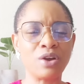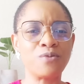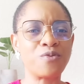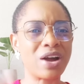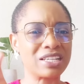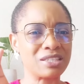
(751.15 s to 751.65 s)

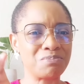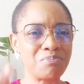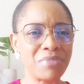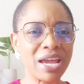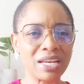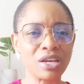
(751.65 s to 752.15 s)
For as
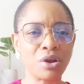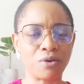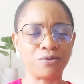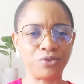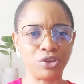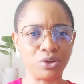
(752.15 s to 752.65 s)
many
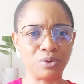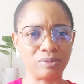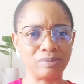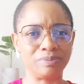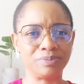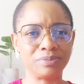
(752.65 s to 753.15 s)
of
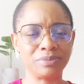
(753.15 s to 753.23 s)
you